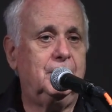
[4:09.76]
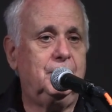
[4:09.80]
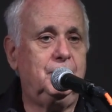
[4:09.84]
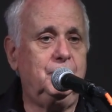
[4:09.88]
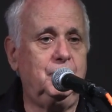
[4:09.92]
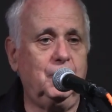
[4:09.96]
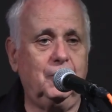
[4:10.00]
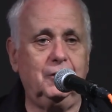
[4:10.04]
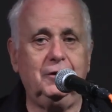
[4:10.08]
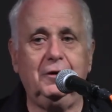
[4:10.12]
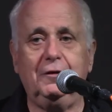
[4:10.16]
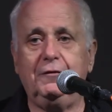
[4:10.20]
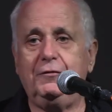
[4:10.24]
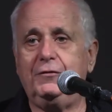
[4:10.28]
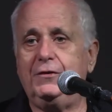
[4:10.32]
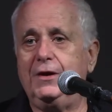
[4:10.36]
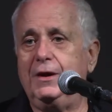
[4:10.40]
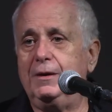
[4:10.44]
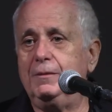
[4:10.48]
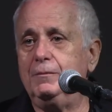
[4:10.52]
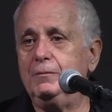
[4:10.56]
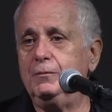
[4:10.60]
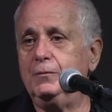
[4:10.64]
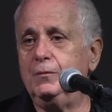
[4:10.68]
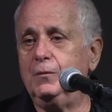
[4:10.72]
None of
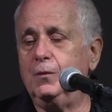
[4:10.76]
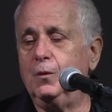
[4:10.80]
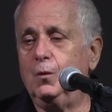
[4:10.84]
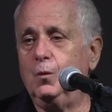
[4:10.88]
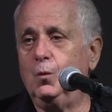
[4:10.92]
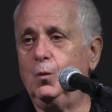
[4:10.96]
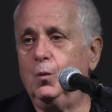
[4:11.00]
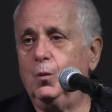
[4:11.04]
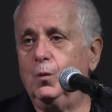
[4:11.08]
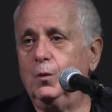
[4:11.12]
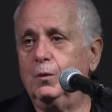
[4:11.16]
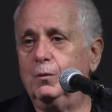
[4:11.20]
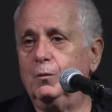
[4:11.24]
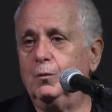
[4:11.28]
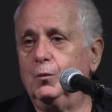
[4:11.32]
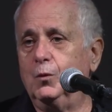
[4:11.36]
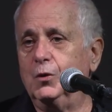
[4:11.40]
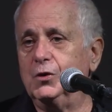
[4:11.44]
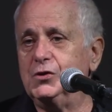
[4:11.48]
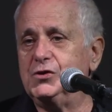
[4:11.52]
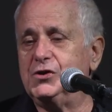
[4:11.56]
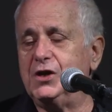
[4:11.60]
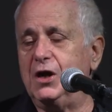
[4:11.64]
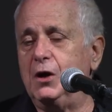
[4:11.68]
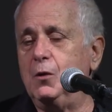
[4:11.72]
them
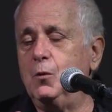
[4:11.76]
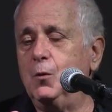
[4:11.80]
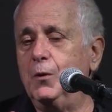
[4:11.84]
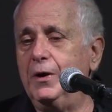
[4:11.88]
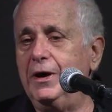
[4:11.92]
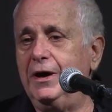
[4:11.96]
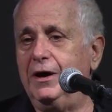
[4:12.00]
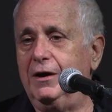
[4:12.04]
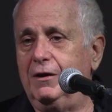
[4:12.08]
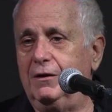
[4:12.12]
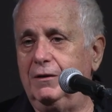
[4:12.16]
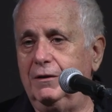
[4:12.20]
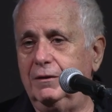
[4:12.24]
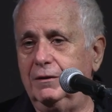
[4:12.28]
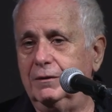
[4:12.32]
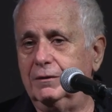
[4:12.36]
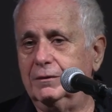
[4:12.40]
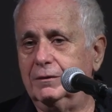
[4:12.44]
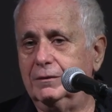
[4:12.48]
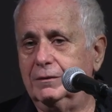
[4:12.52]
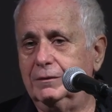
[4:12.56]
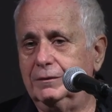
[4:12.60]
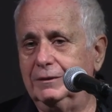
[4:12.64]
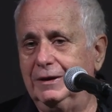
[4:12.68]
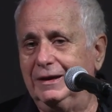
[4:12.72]
was aware
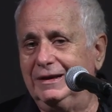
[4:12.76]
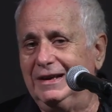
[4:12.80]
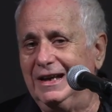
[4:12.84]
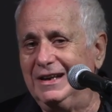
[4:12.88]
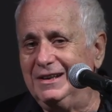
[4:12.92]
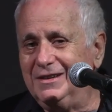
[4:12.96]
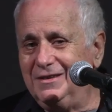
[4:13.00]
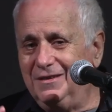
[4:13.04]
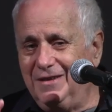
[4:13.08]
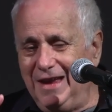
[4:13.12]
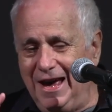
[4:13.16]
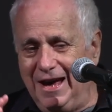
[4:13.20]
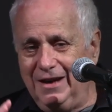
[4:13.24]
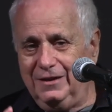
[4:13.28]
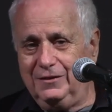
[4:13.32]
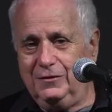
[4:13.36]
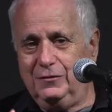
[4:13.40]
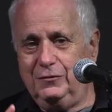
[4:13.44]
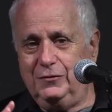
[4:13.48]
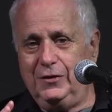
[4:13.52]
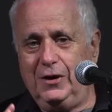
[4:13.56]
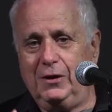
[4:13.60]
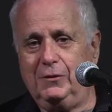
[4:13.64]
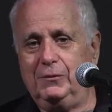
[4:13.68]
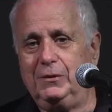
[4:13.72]
that at that
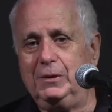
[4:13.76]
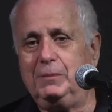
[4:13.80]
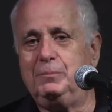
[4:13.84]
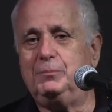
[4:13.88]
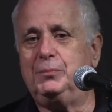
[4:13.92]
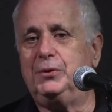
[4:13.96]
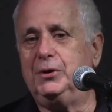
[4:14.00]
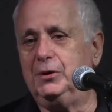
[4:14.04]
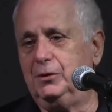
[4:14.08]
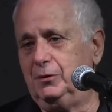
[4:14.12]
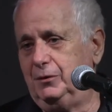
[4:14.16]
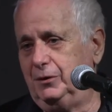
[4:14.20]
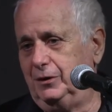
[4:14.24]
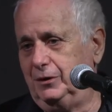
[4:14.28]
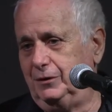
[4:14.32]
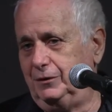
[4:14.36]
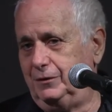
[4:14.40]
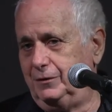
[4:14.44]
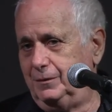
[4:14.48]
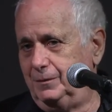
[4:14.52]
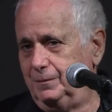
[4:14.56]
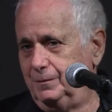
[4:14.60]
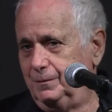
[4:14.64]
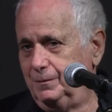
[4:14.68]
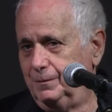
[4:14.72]
very
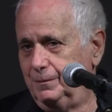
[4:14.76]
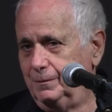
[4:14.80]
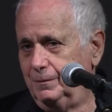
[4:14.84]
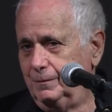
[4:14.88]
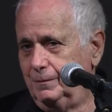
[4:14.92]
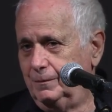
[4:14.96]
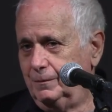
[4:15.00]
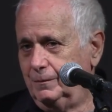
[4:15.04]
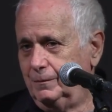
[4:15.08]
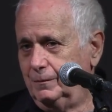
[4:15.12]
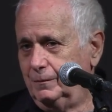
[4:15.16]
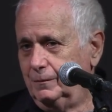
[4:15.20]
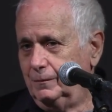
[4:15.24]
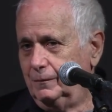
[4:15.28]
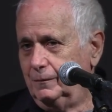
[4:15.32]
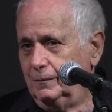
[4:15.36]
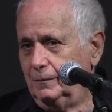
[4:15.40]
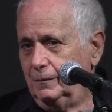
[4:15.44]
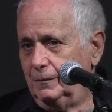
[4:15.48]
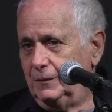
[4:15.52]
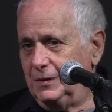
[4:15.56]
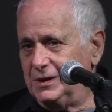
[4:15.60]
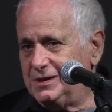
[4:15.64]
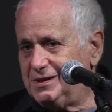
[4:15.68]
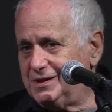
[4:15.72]
period,
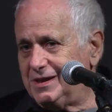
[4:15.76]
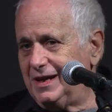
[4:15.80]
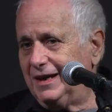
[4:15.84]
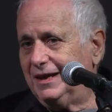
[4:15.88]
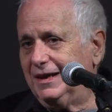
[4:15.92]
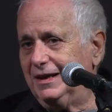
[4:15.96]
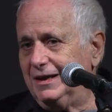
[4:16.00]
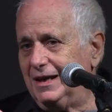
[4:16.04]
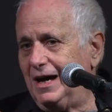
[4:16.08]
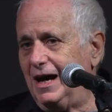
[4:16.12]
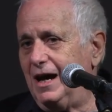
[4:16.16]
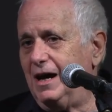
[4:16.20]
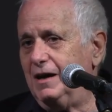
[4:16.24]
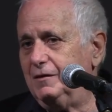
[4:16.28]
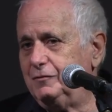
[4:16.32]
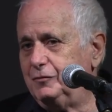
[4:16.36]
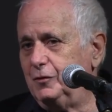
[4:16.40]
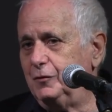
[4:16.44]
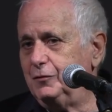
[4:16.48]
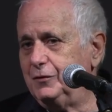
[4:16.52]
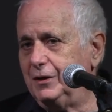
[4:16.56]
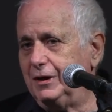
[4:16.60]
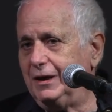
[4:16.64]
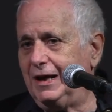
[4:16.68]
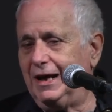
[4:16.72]
the second half
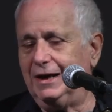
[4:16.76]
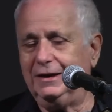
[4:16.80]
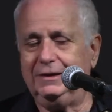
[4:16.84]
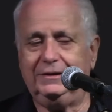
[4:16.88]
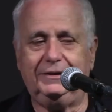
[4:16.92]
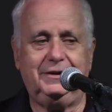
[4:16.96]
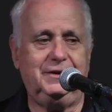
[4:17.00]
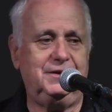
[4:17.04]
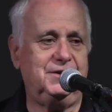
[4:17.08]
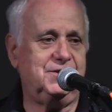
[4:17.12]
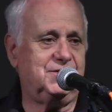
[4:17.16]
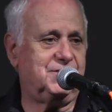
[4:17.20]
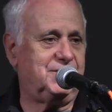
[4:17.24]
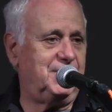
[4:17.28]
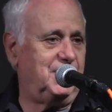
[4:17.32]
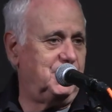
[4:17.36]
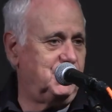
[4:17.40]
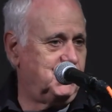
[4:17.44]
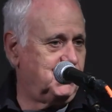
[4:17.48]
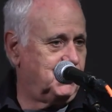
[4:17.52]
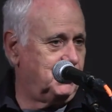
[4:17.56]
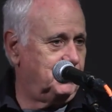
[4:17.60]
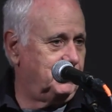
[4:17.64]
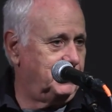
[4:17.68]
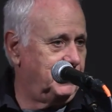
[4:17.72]
of the 19th
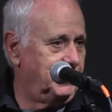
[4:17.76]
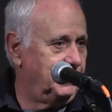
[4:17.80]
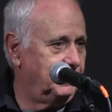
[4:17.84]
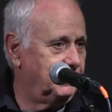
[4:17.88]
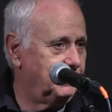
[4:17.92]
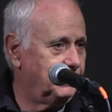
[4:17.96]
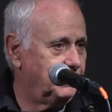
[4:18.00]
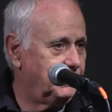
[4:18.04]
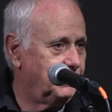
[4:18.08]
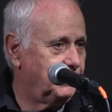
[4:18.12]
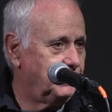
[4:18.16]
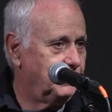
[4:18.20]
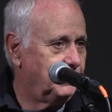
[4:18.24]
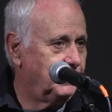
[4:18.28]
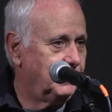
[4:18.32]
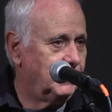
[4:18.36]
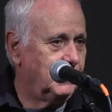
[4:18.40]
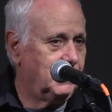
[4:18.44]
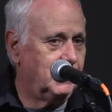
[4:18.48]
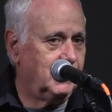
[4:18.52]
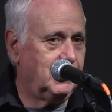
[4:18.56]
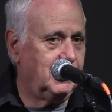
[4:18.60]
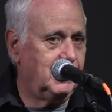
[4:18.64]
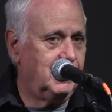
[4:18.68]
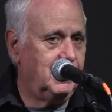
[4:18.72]
century,
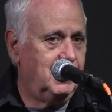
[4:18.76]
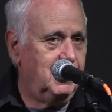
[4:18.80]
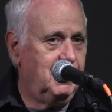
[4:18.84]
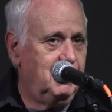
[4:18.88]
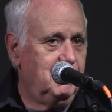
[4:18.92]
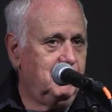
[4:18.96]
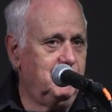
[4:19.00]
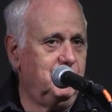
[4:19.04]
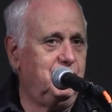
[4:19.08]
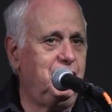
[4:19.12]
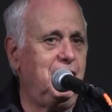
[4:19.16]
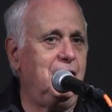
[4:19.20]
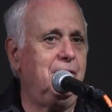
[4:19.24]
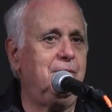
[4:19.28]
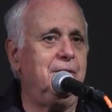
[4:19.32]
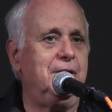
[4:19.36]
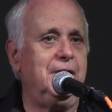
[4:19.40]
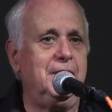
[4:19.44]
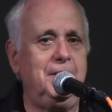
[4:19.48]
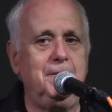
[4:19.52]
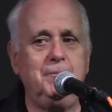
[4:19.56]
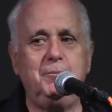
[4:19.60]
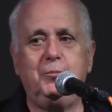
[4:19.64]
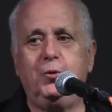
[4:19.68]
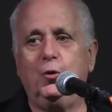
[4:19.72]

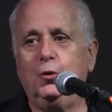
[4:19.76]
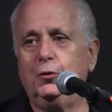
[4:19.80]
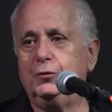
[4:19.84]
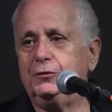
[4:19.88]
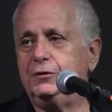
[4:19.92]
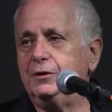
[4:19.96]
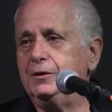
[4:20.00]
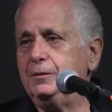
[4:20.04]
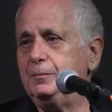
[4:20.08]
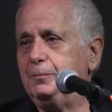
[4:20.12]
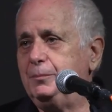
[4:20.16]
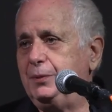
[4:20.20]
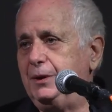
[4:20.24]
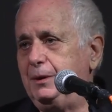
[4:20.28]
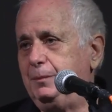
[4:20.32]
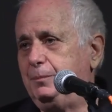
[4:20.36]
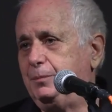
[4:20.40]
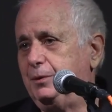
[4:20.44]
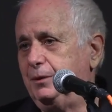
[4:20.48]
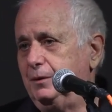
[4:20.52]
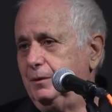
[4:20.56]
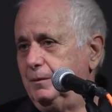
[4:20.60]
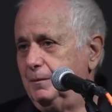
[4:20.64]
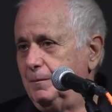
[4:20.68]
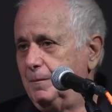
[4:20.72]
very important
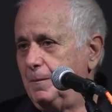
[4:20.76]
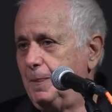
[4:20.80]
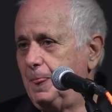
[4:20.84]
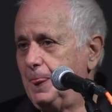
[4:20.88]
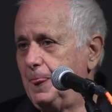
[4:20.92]
people